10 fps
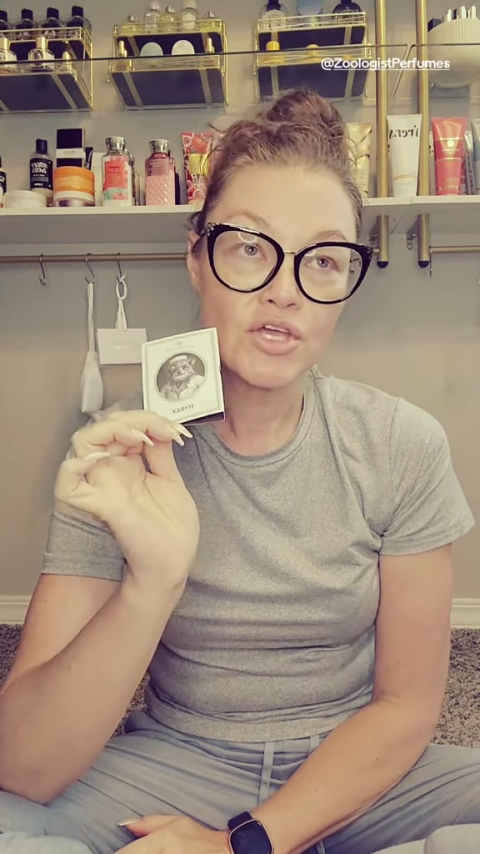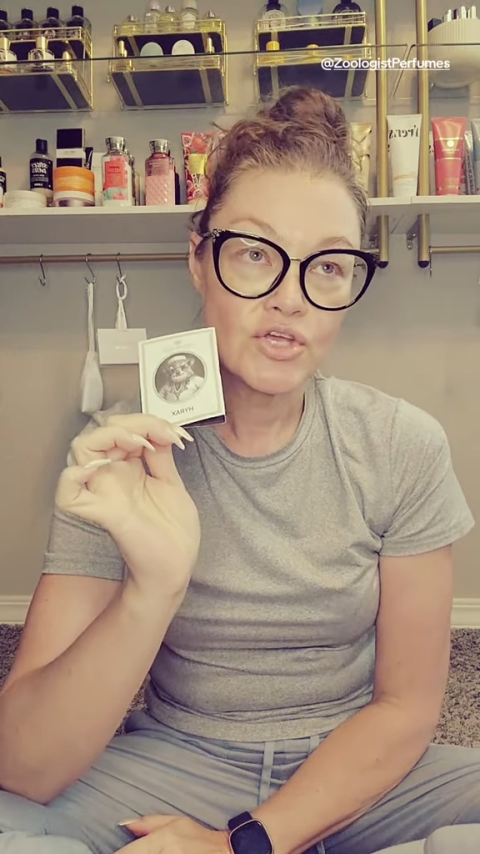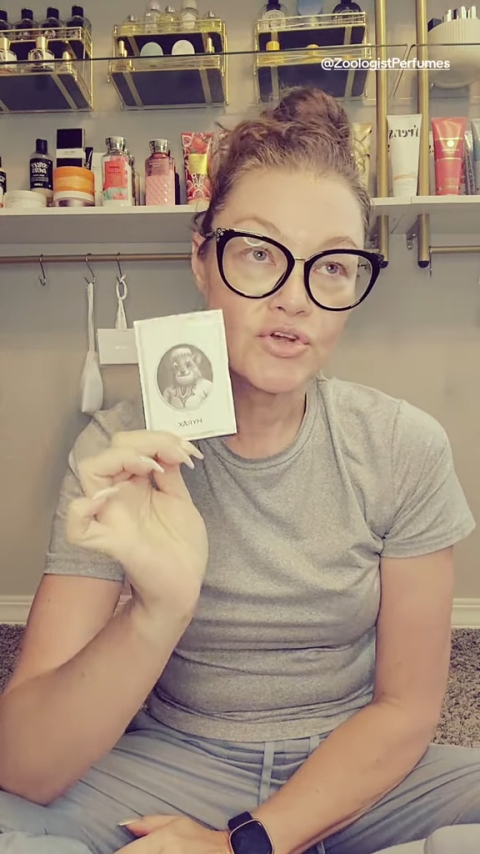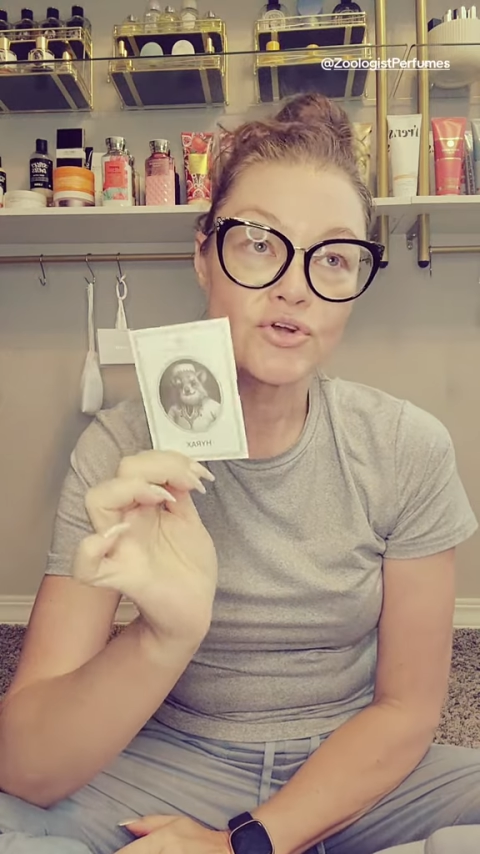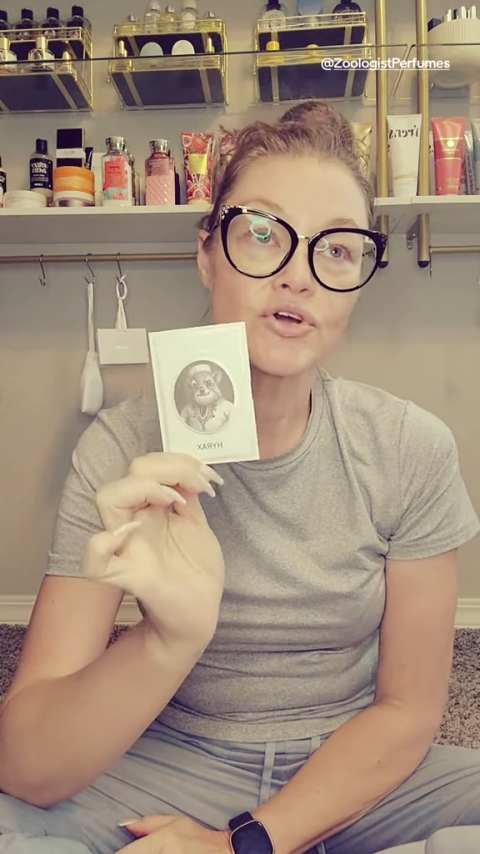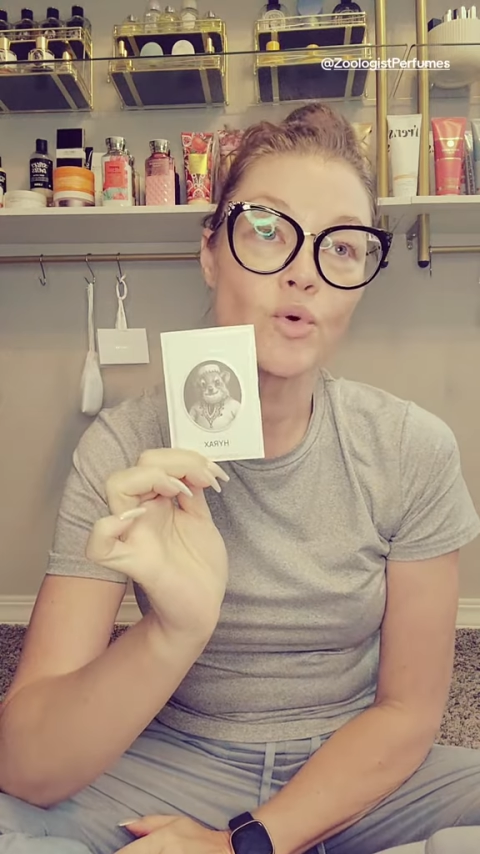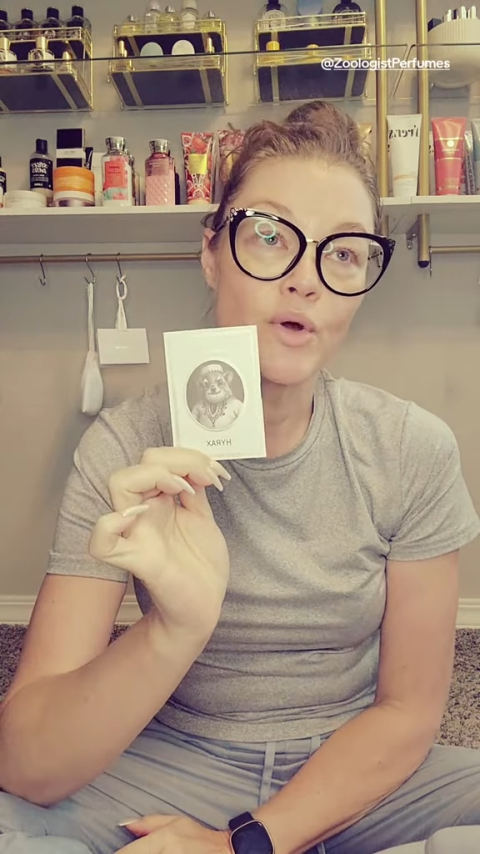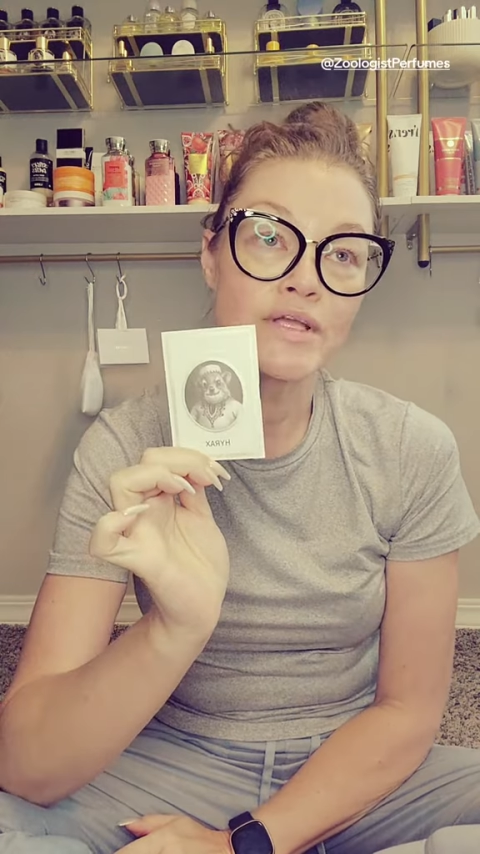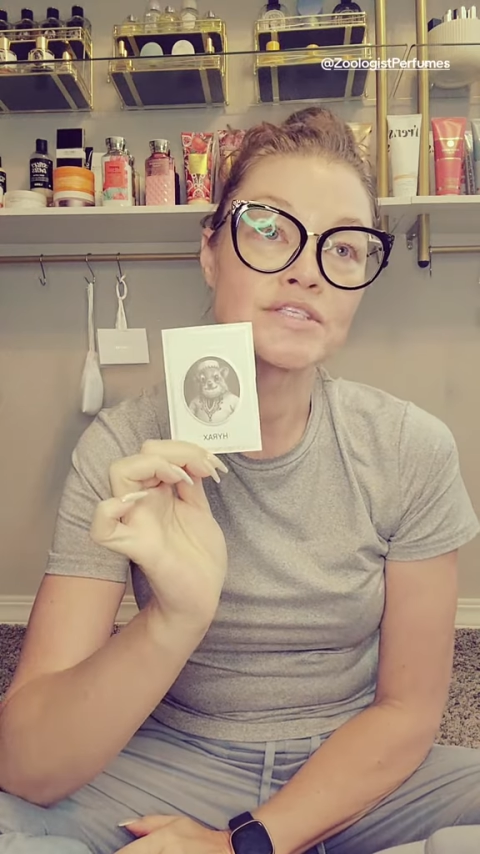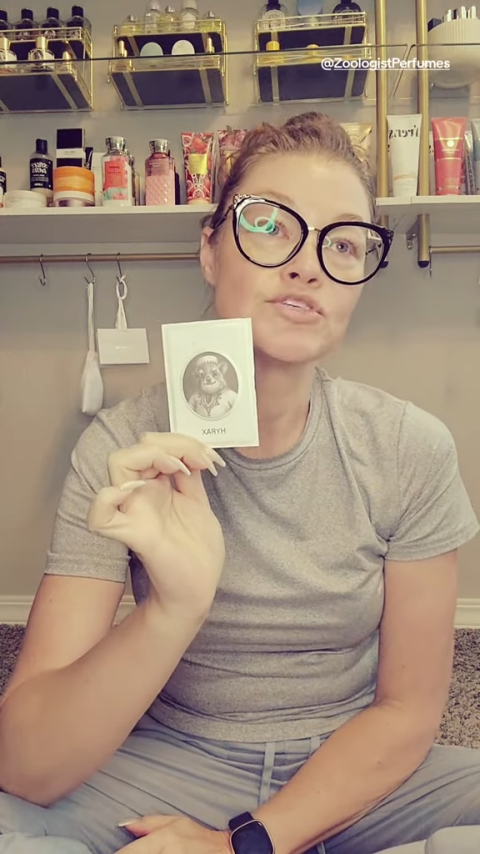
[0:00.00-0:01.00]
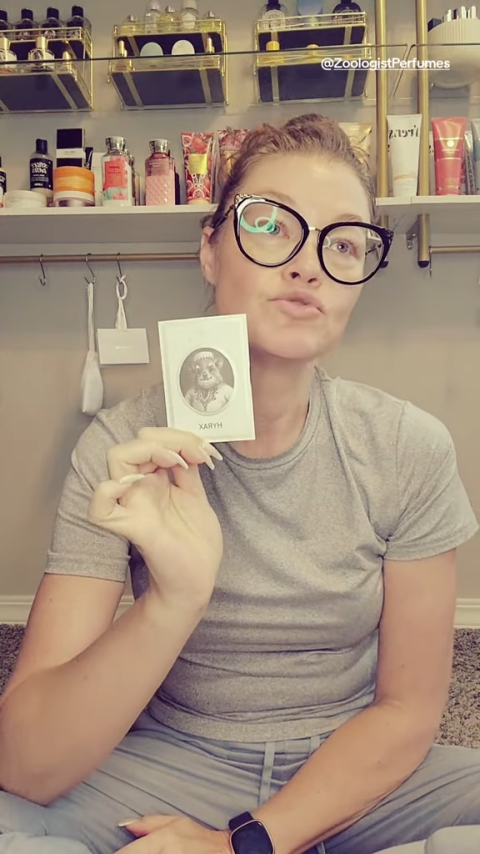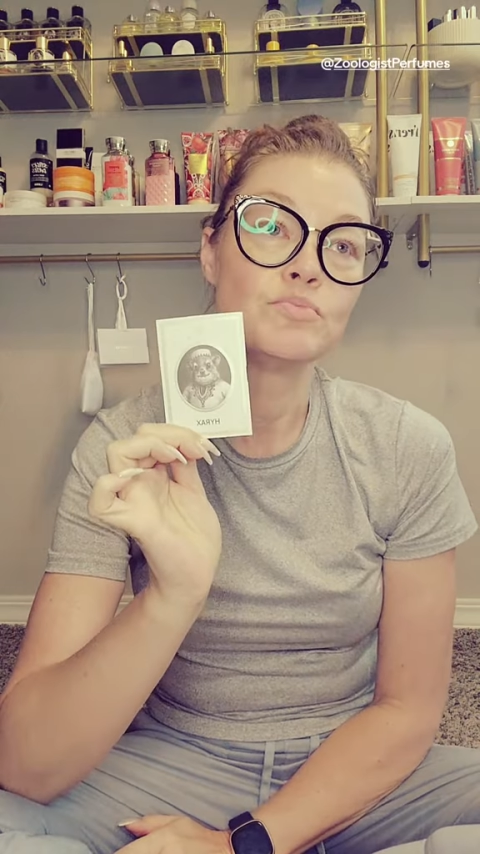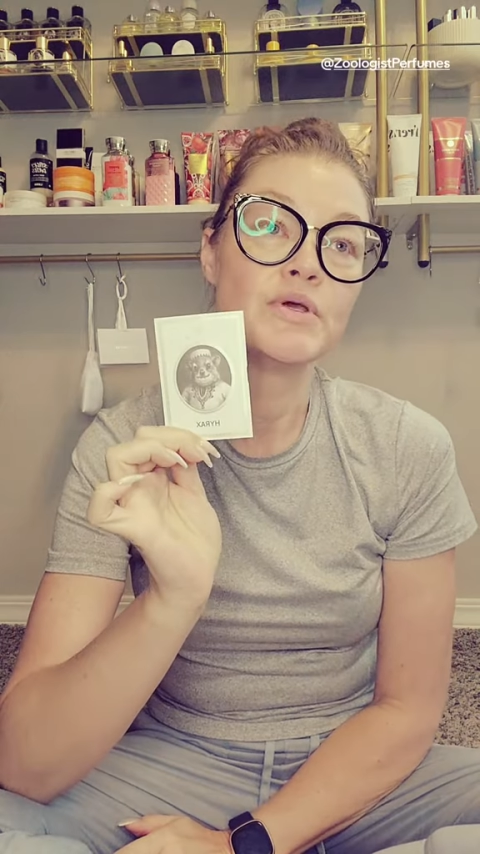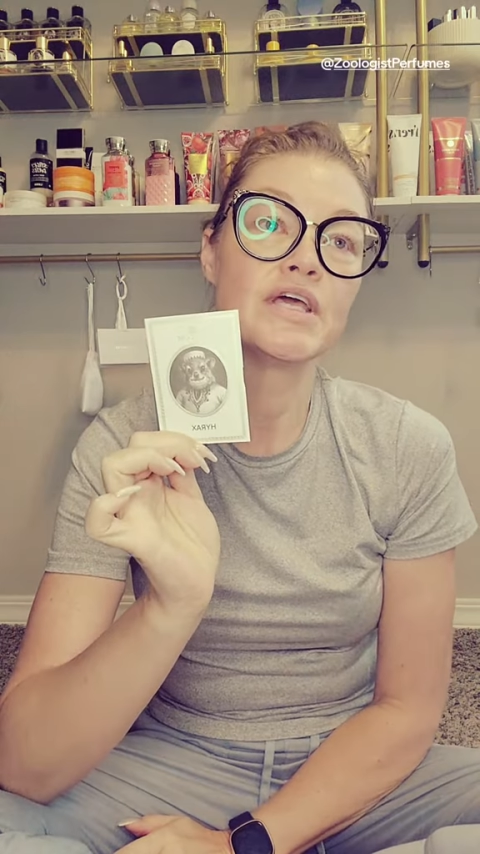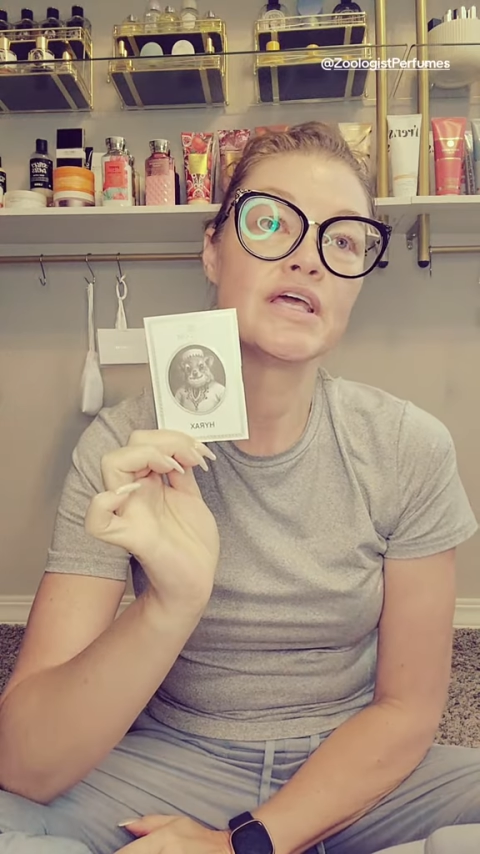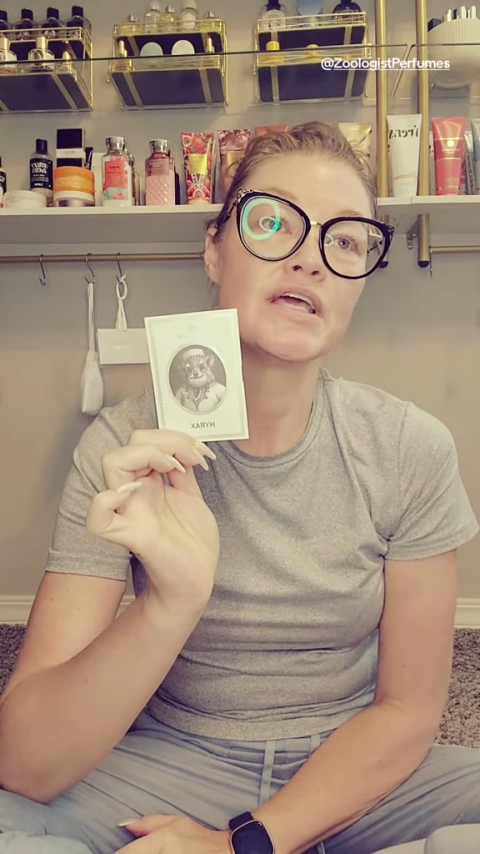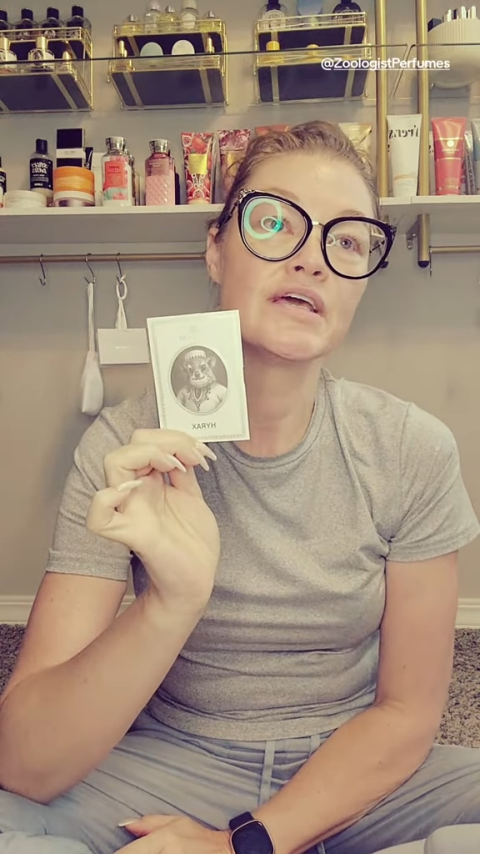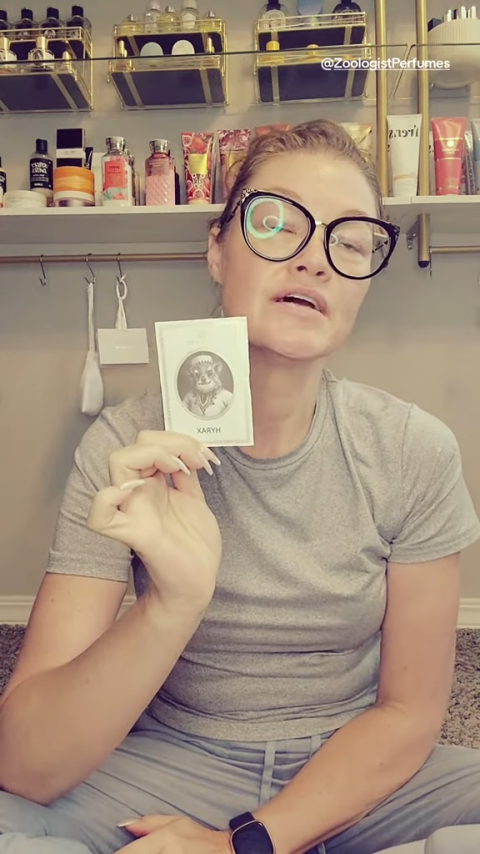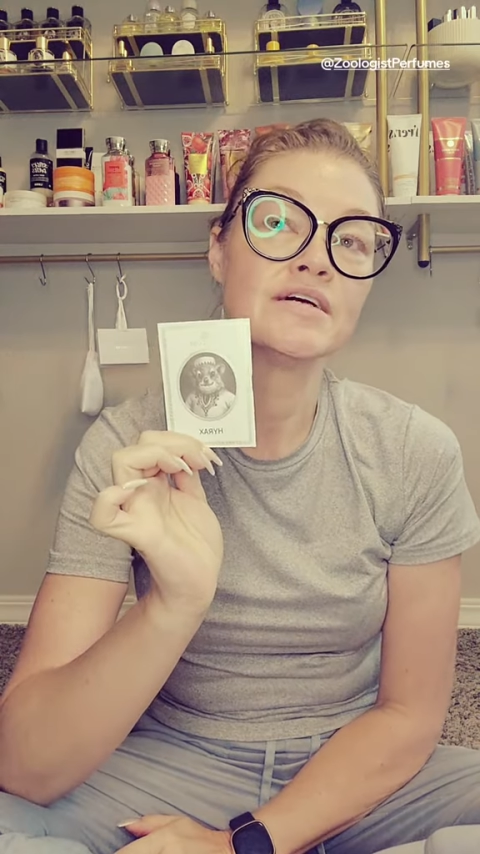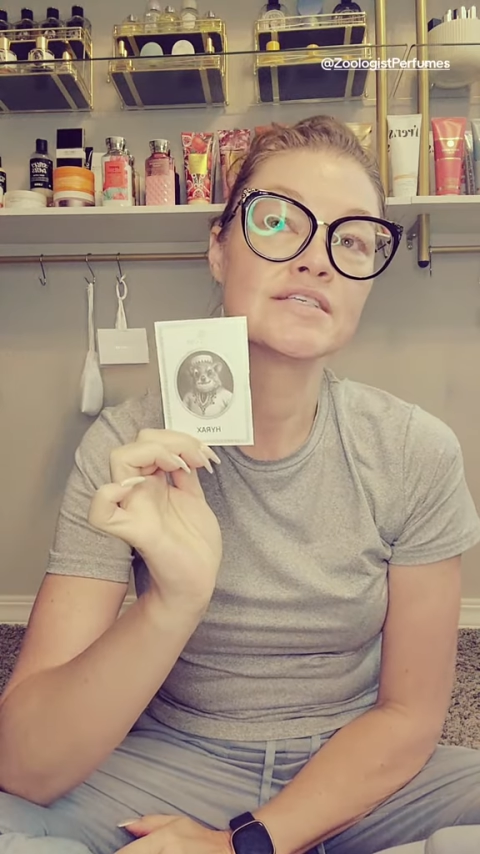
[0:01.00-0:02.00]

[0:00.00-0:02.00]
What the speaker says: you're going to be